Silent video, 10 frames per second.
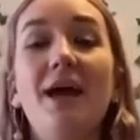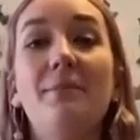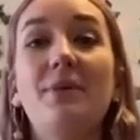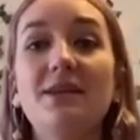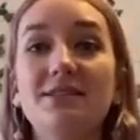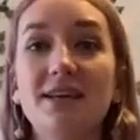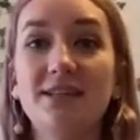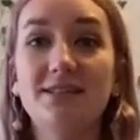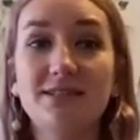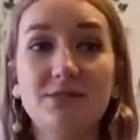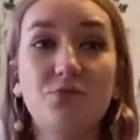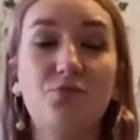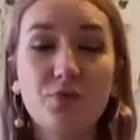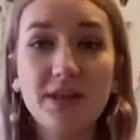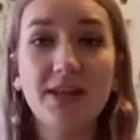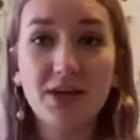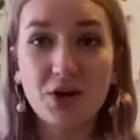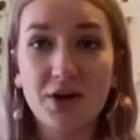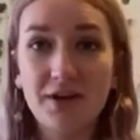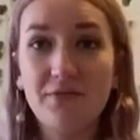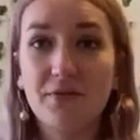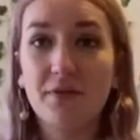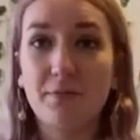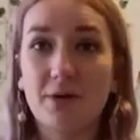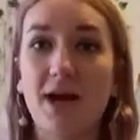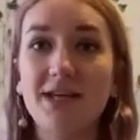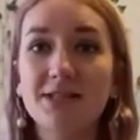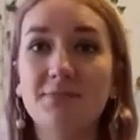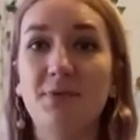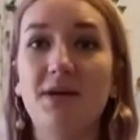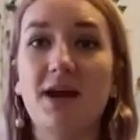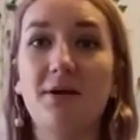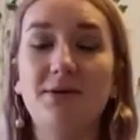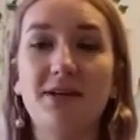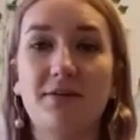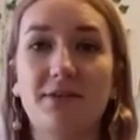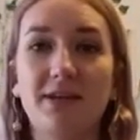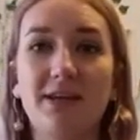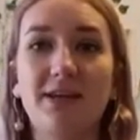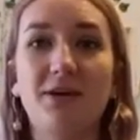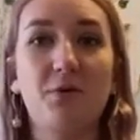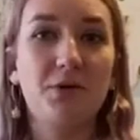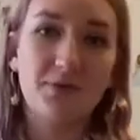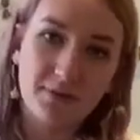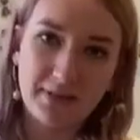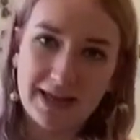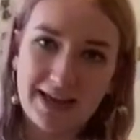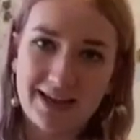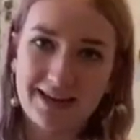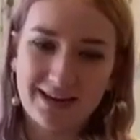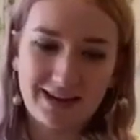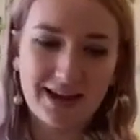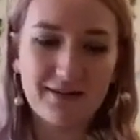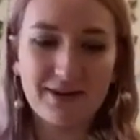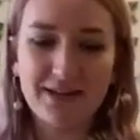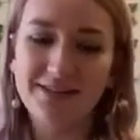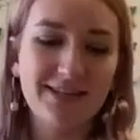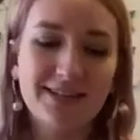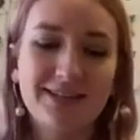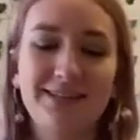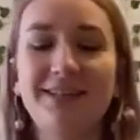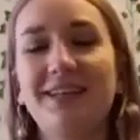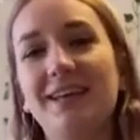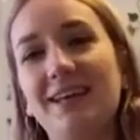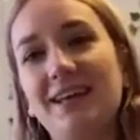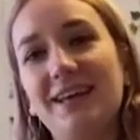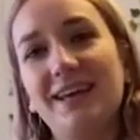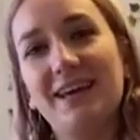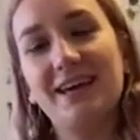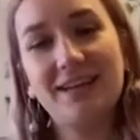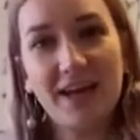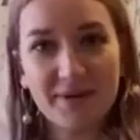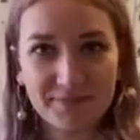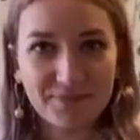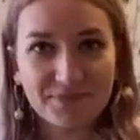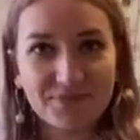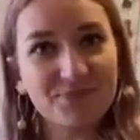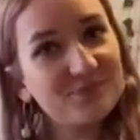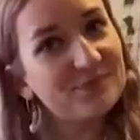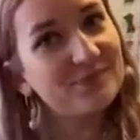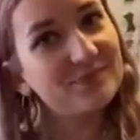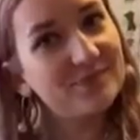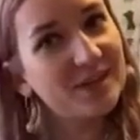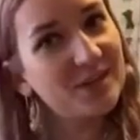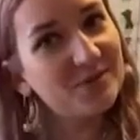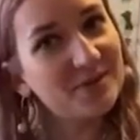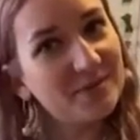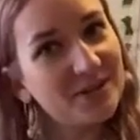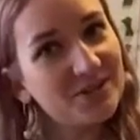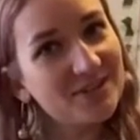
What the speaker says: But it's really good for the price, but I would definitely go in with a plan, have an idea. And yeah, thank you so much.